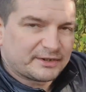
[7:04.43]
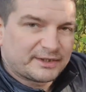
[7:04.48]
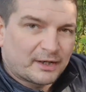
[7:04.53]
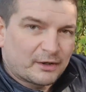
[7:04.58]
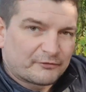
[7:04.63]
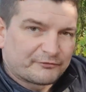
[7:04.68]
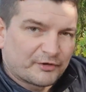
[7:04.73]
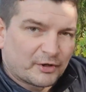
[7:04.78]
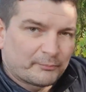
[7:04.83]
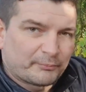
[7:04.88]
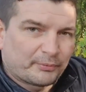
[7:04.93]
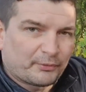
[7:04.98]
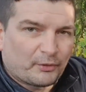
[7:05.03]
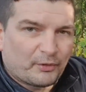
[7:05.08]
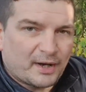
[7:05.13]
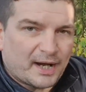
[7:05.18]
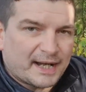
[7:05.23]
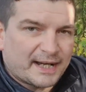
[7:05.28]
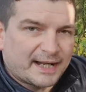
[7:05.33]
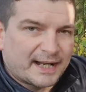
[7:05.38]
Now I've not
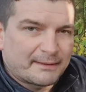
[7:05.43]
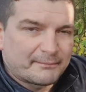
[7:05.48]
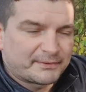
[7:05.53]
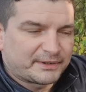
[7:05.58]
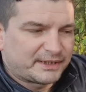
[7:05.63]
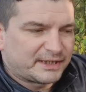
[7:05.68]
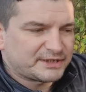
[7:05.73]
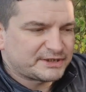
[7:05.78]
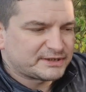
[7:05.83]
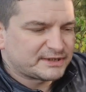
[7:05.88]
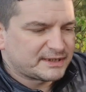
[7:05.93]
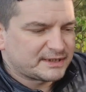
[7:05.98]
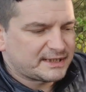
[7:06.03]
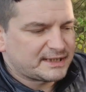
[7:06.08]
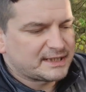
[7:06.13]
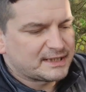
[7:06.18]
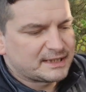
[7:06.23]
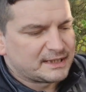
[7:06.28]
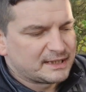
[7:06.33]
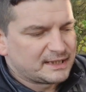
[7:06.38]
put any ammunition in
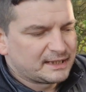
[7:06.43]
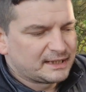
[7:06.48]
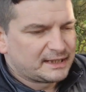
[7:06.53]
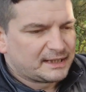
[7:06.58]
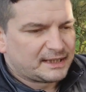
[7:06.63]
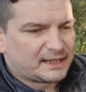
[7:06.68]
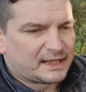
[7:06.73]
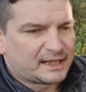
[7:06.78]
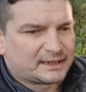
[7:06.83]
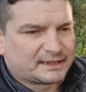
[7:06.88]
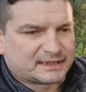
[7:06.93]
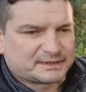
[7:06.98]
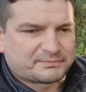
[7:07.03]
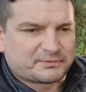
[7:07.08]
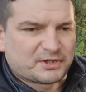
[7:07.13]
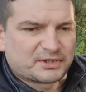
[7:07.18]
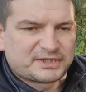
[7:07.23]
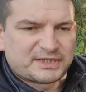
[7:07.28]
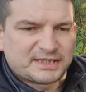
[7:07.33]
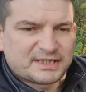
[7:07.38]
here. That's
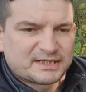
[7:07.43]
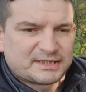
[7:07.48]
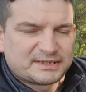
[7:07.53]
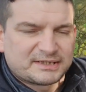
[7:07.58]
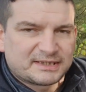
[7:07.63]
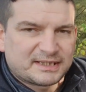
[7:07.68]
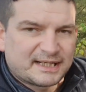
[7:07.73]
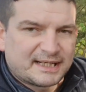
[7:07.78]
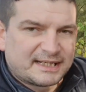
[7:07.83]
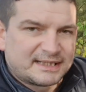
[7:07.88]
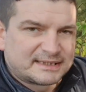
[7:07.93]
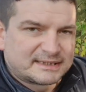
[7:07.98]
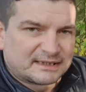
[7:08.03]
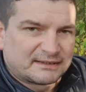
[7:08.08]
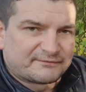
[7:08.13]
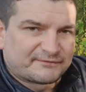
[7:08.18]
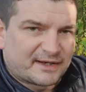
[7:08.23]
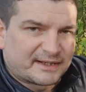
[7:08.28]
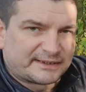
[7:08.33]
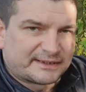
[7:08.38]
because you can easily
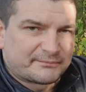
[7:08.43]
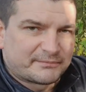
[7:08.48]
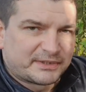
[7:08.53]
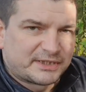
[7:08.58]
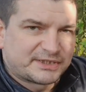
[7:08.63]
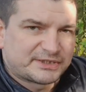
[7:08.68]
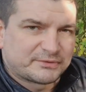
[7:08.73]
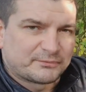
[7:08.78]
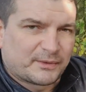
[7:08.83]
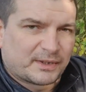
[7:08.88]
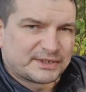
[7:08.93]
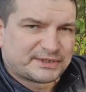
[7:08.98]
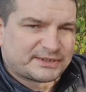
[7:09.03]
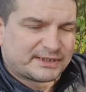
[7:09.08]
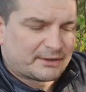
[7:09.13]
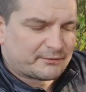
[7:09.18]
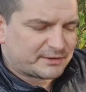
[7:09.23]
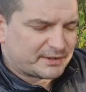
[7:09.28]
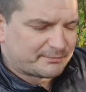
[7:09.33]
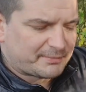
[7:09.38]
find ammunition whilst you're
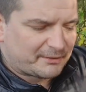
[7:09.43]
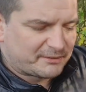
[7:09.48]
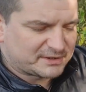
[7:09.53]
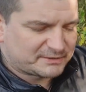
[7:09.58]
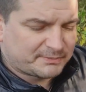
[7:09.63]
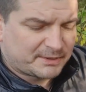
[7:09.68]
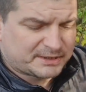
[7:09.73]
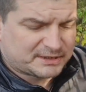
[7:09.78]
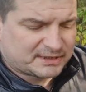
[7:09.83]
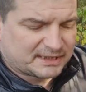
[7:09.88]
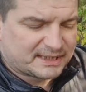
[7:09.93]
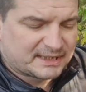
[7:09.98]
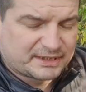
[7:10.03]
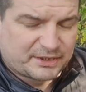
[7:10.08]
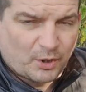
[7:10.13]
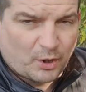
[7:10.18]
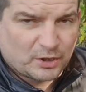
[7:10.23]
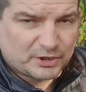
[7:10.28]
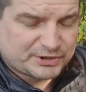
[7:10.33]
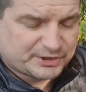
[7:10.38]
out and about, especially in
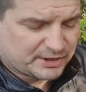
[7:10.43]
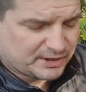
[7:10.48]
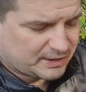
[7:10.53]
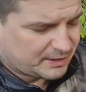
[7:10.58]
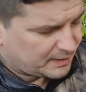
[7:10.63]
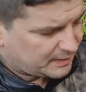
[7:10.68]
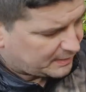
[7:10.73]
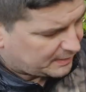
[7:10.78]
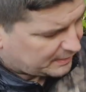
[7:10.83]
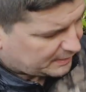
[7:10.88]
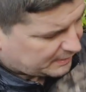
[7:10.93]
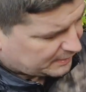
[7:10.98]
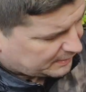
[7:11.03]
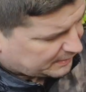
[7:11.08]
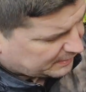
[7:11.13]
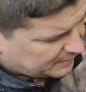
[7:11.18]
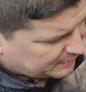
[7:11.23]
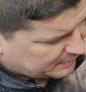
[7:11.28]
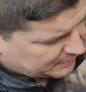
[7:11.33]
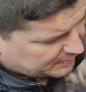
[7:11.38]
Yorkshire.
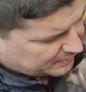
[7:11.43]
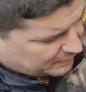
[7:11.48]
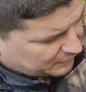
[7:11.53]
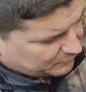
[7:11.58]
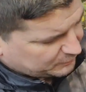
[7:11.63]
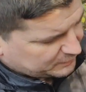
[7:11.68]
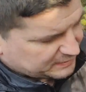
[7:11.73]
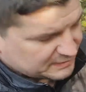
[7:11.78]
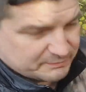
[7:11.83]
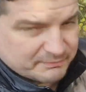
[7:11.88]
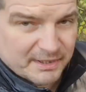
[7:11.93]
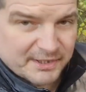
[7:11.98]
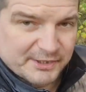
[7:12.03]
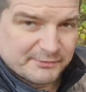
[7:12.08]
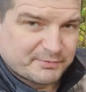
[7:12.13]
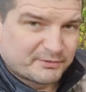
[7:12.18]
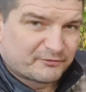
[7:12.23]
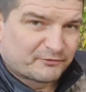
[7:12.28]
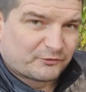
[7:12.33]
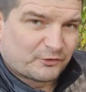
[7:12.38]
You know, it's made up
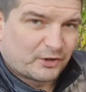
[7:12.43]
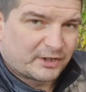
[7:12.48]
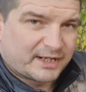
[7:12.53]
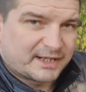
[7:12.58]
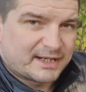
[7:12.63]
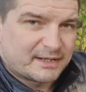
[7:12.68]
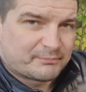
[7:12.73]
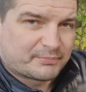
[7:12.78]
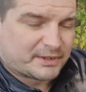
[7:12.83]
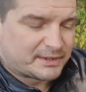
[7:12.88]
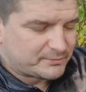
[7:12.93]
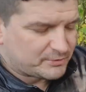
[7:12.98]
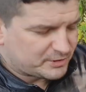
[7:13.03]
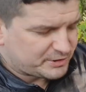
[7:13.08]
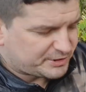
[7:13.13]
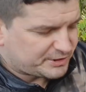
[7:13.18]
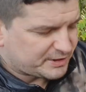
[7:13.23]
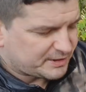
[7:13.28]
of rock in it pretty much.